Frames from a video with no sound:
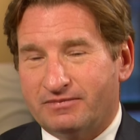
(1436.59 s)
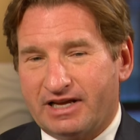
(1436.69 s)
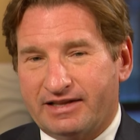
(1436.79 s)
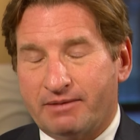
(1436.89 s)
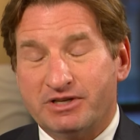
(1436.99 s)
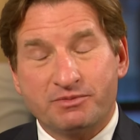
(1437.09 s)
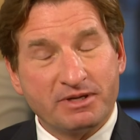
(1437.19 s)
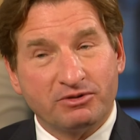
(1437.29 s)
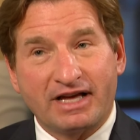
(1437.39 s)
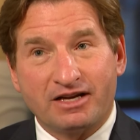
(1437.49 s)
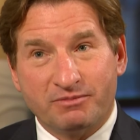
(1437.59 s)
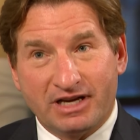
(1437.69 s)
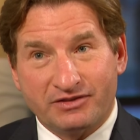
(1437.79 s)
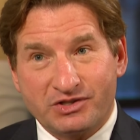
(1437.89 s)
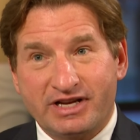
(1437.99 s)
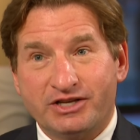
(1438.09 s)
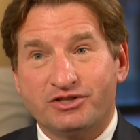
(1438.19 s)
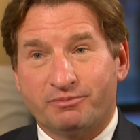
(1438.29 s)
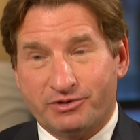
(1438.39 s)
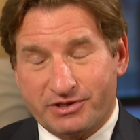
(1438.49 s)
And that means people got to be on the stage
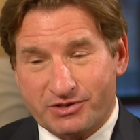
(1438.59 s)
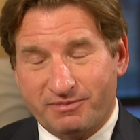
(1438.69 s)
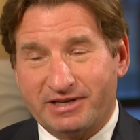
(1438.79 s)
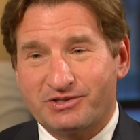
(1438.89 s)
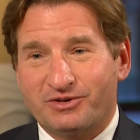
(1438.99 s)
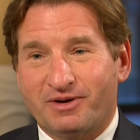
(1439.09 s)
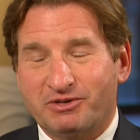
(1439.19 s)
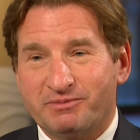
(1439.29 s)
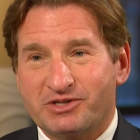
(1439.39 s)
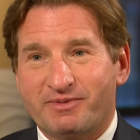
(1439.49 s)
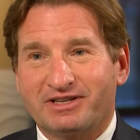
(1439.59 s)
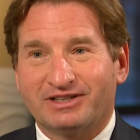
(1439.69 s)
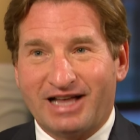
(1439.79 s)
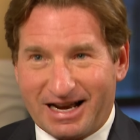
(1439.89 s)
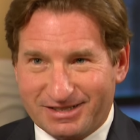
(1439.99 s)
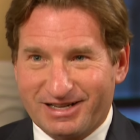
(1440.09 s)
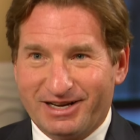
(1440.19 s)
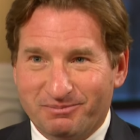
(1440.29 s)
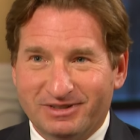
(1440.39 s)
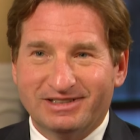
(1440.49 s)
to participate. So I'm going to be spending a lot of
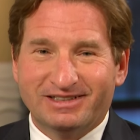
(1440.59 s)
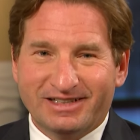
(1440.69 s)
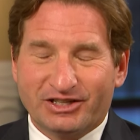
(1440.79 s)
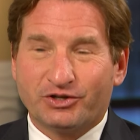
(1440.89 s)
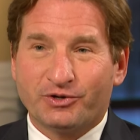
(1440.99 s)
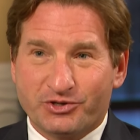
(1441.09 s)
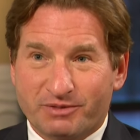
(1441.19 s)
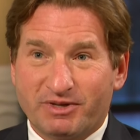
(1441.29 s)
time encouraging